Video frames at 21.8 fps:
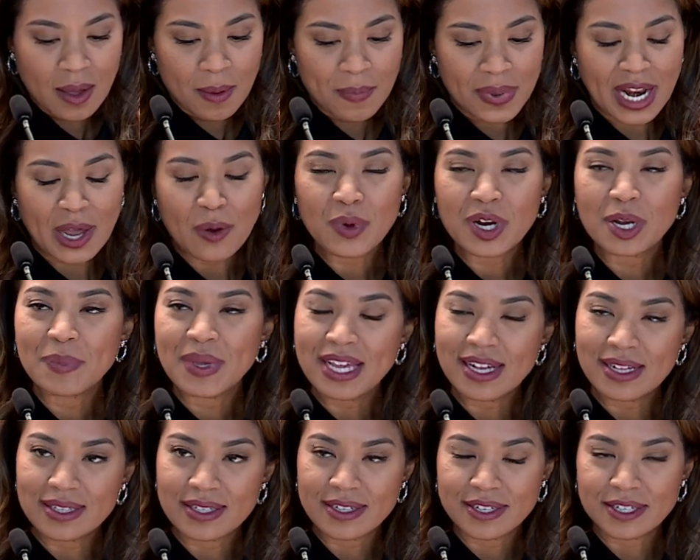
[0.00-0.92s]
But I want to
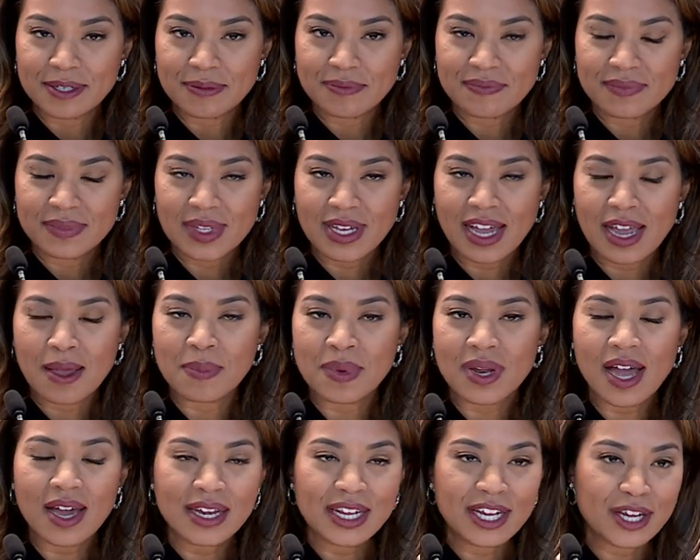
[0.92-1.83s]
be clear, I am
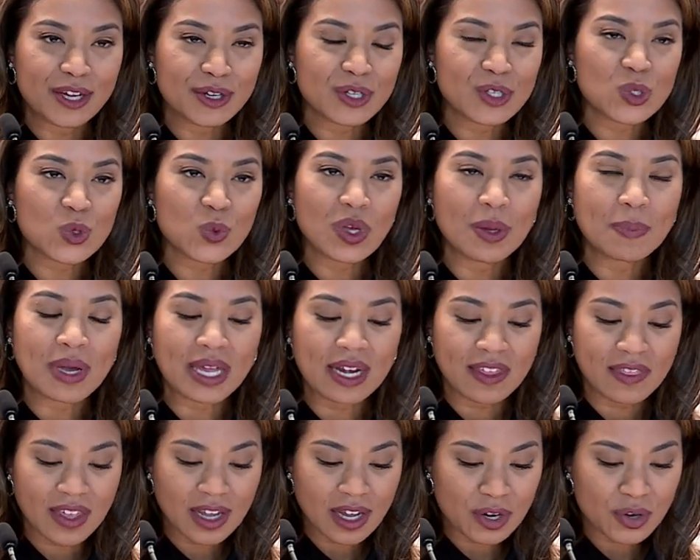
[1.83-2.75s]
not here to sweep
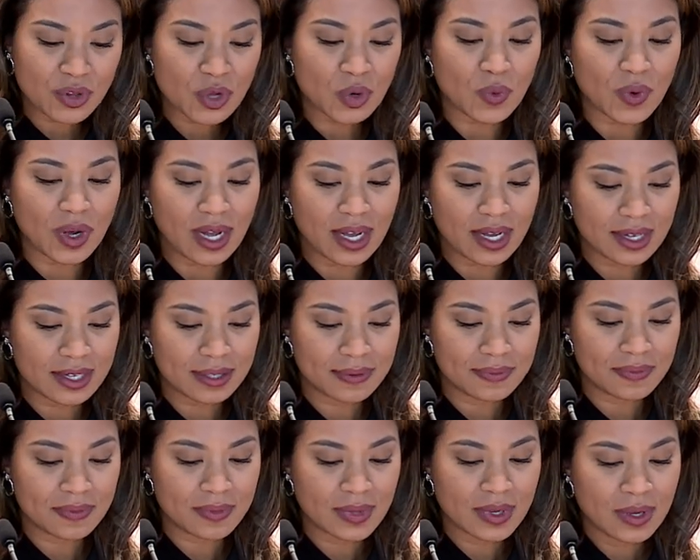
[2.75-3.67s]
anything under the rug
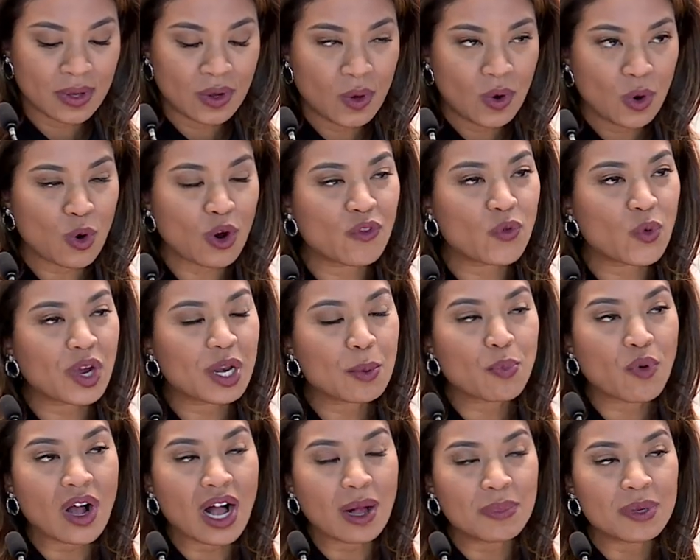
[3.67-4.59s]
or
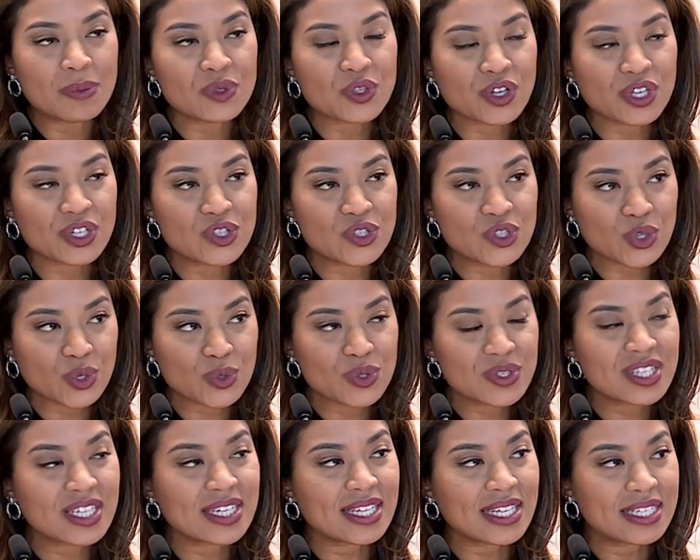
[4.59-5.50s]
avoid problems or
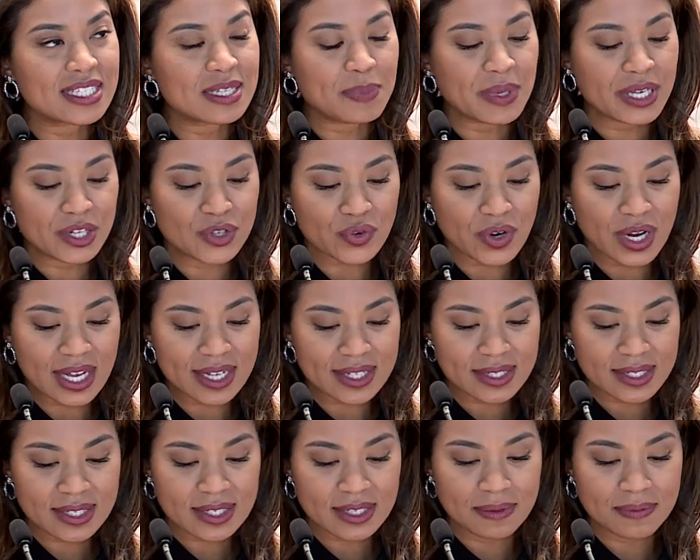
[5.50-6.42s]
concerns that need to be
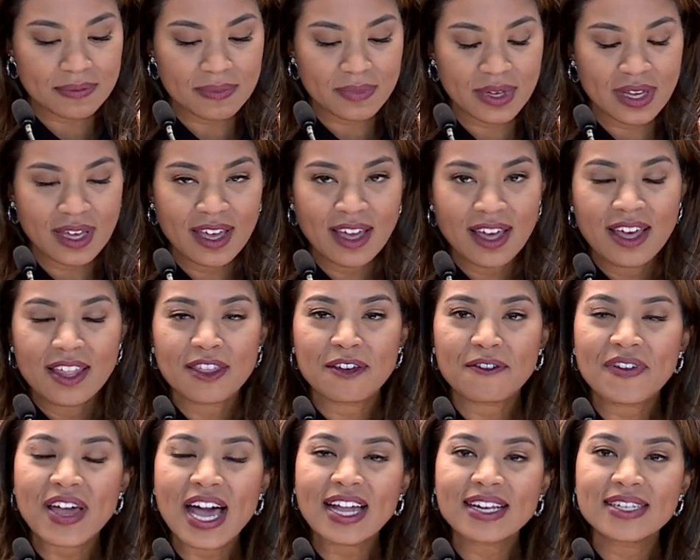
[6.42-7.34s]
addressed.
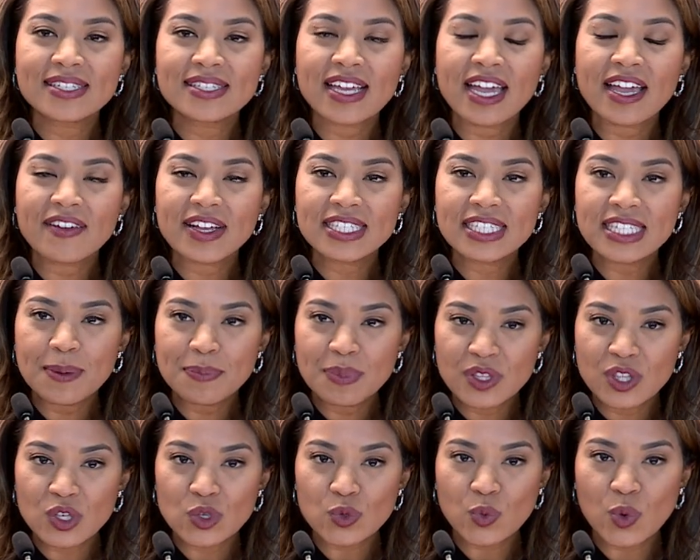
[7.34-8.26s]
The fact is I
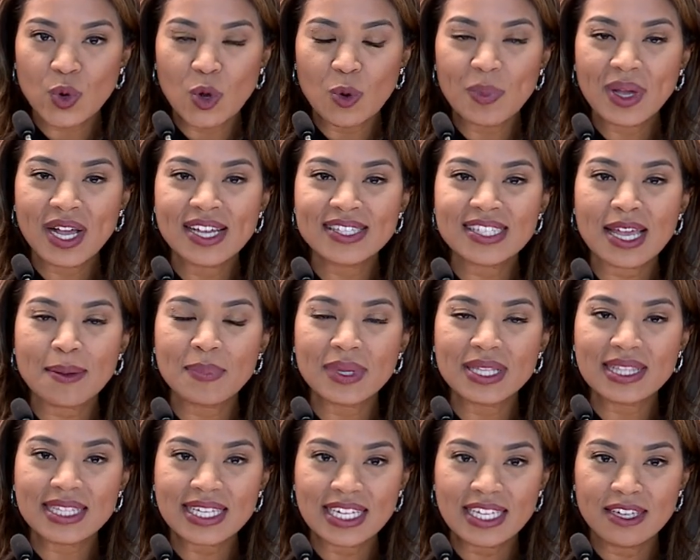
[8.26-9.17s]
accepted this role because I
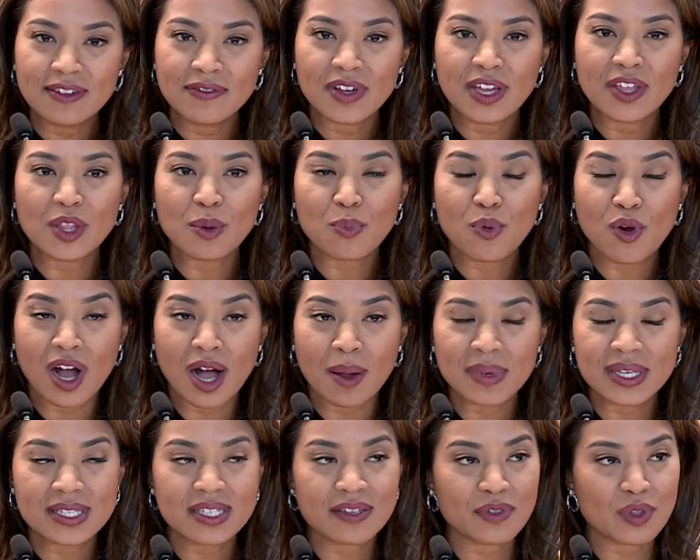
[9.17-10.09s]
believe in the
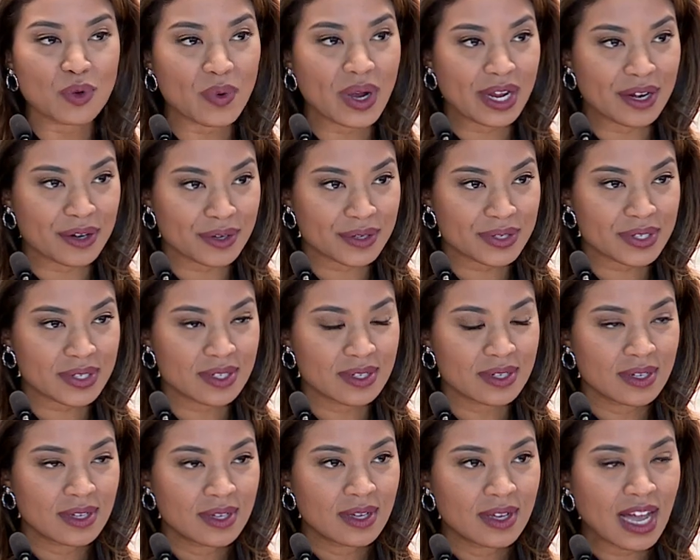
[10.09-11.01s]
promise of the Raiders.
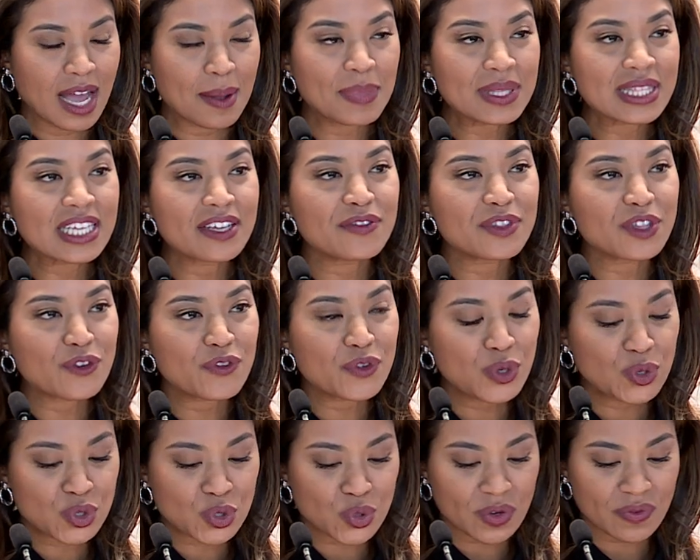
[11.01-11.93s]
I believe in the
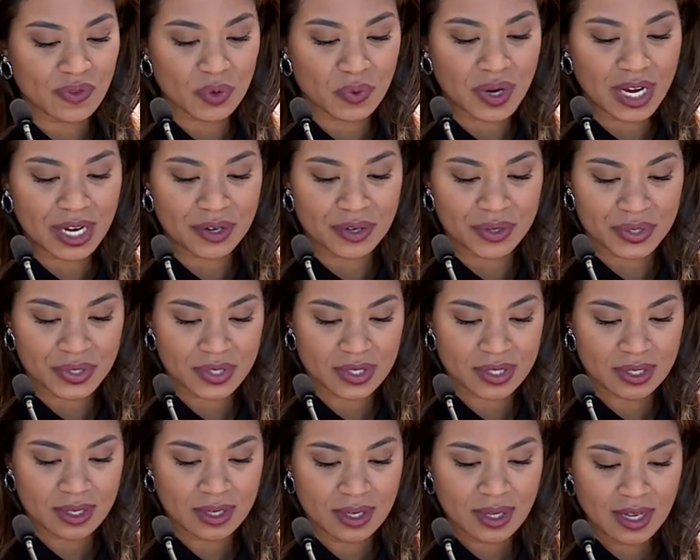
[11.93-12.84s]
future of the
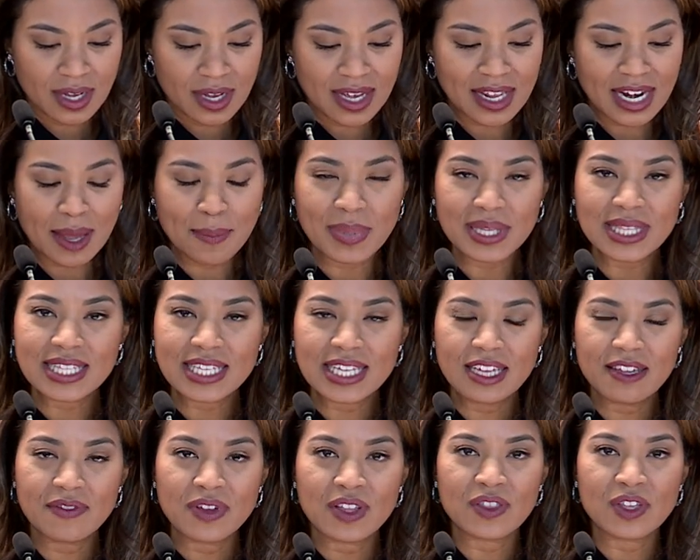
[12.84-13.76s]
Raiders. And I
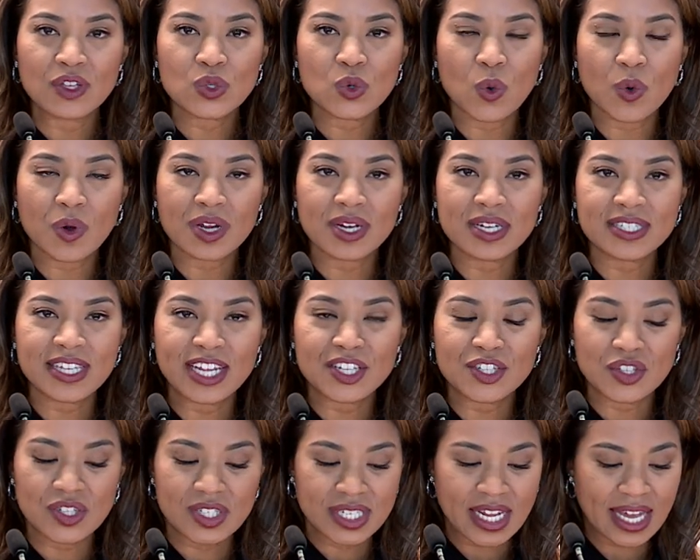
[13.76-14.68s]
believe in this
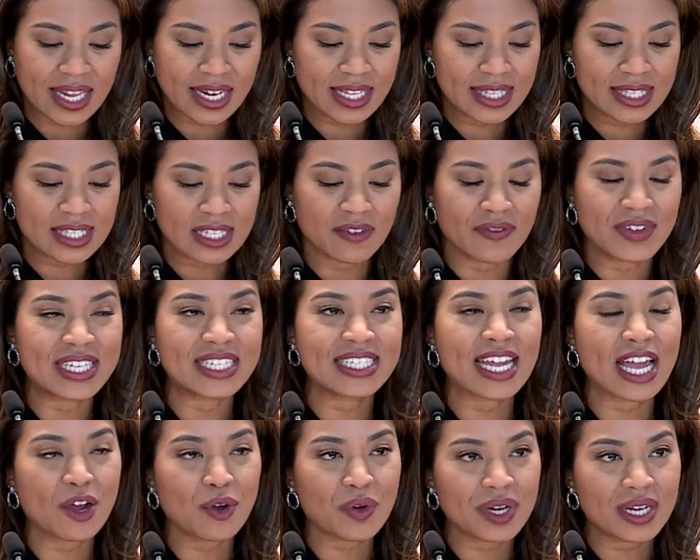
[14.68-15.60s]
organization's tenets of
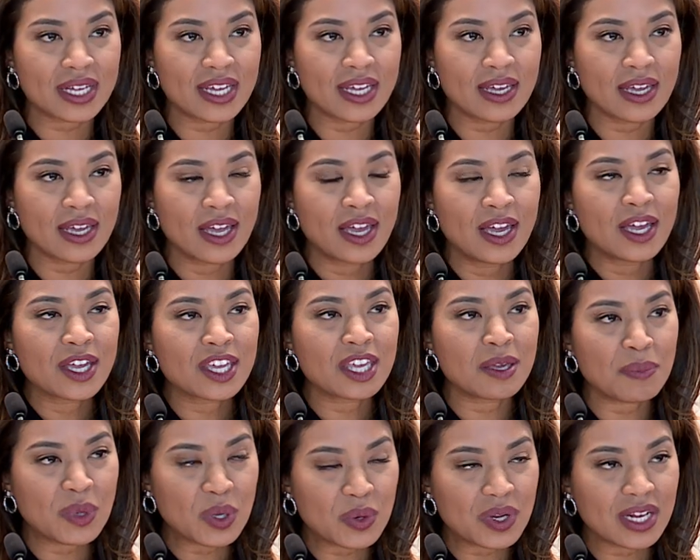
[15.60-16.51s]
integrity,
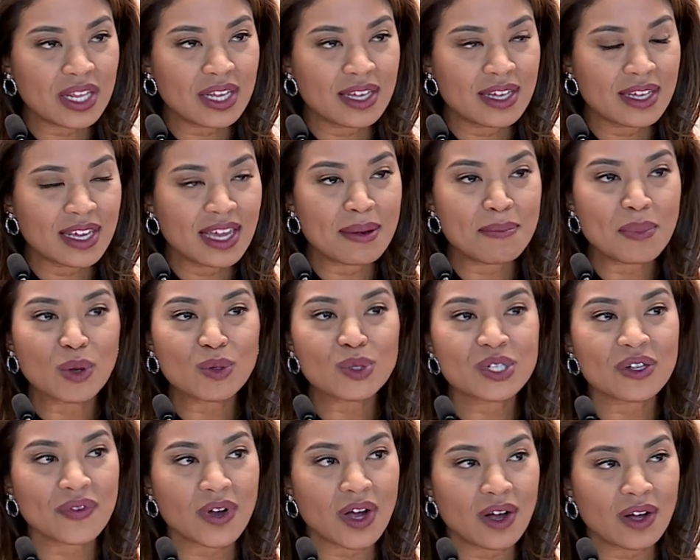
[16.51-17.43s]
community, and
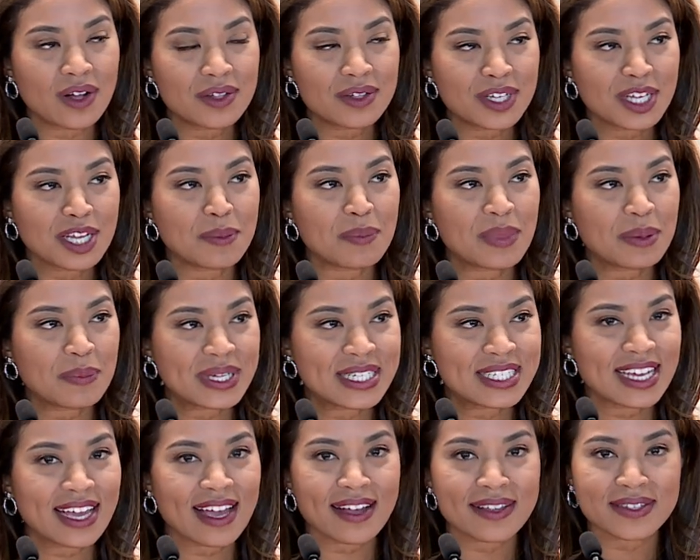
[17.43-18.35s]
most of all,
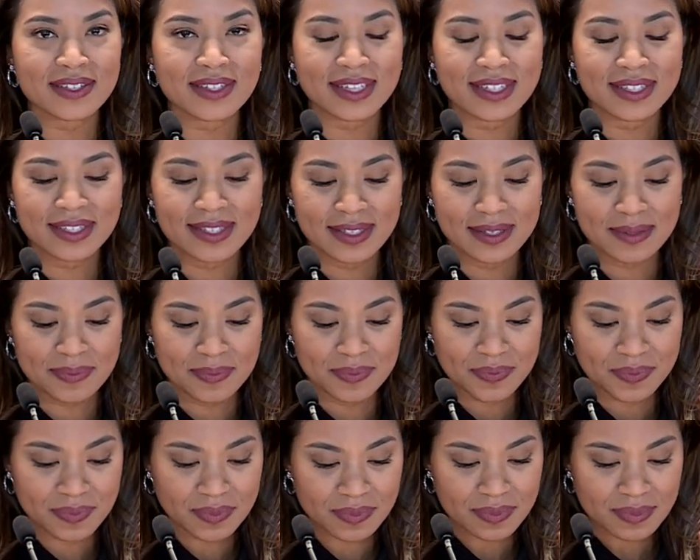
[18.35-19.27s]
commitment to excellence.
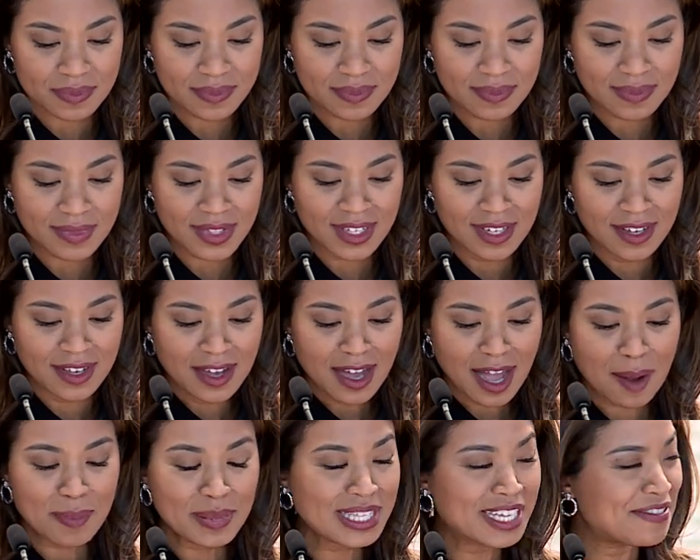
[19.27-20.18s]

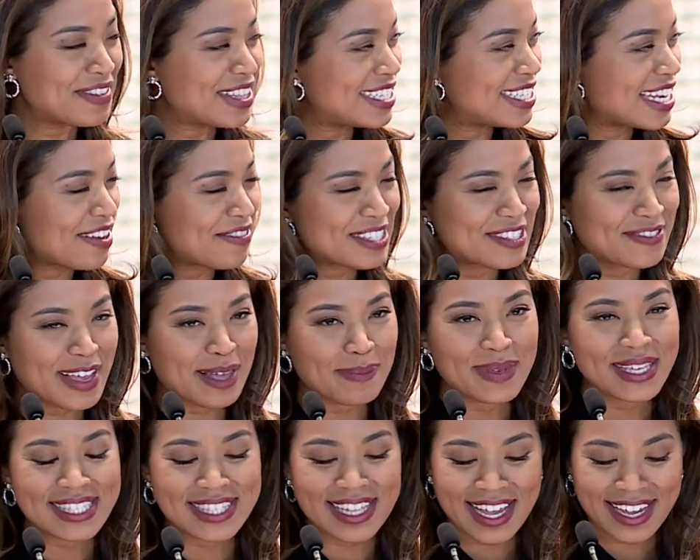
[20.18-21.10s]
I believe in the Davis
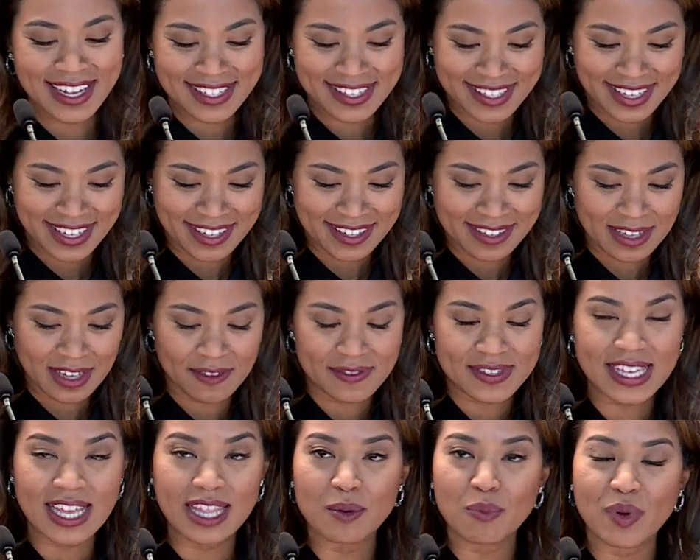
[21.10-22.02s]
family's legacy of
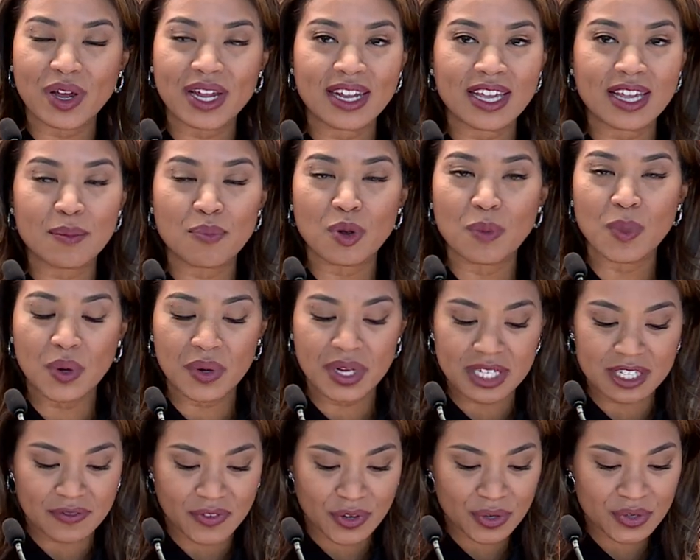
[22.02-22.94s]
celebrating and
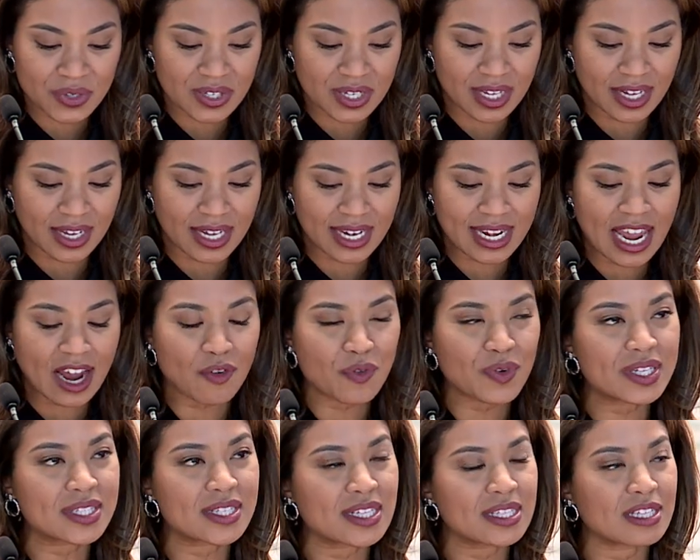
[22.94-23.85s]
promoting diversity in
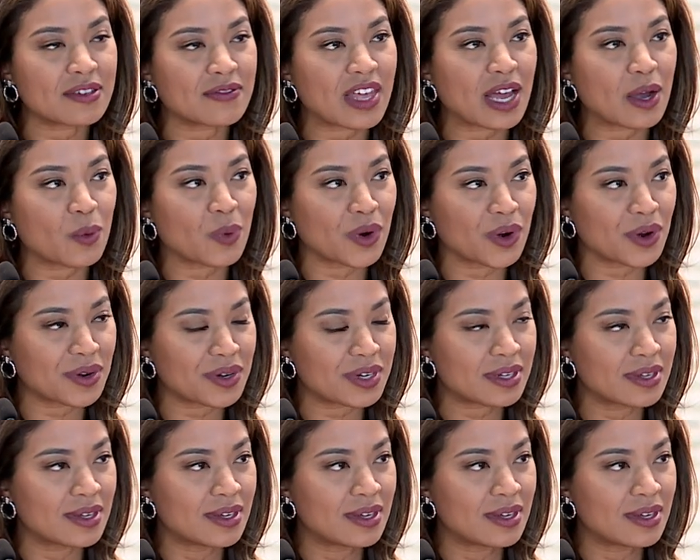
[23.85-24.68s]
every sense of that word.